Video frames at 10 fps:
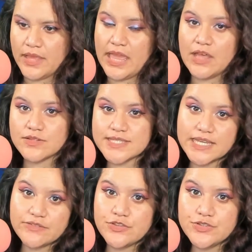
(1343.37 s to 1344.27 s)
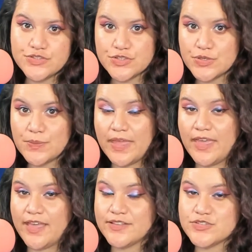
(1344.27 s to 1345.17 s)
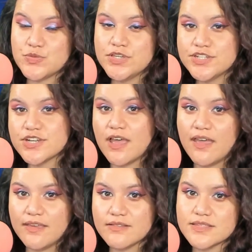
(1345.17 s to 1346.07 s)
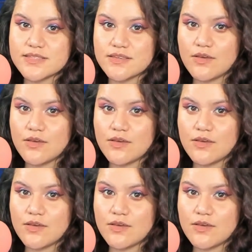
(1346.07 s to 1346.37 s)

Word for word: Outside of YouTube and Twitch, I also